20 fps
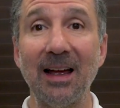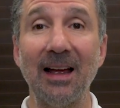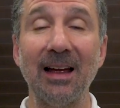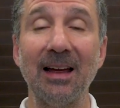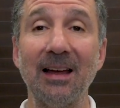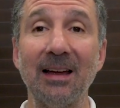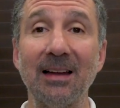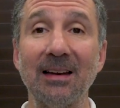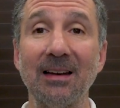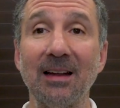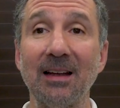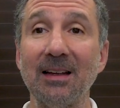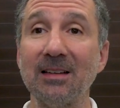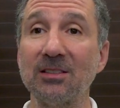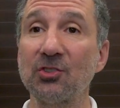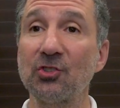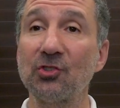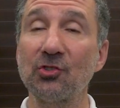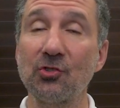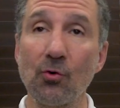and
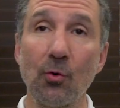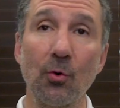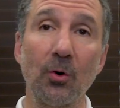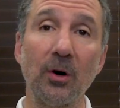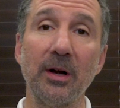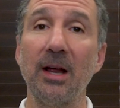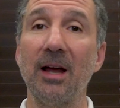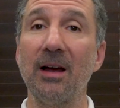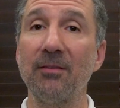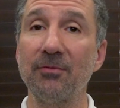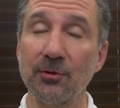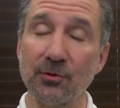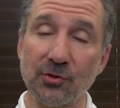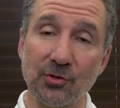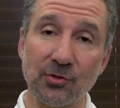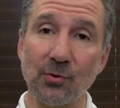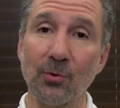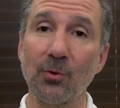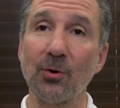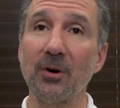it's story after
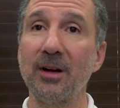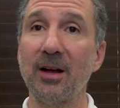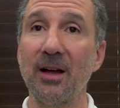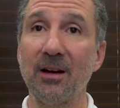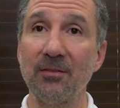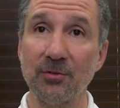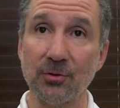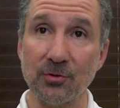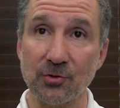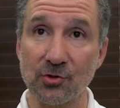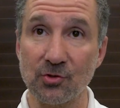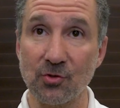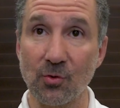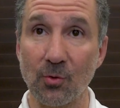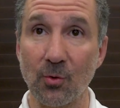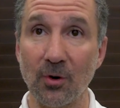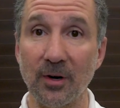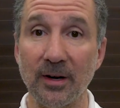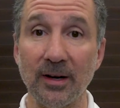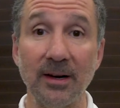story after
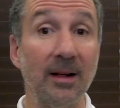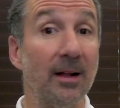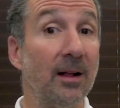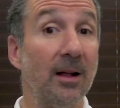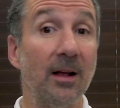story.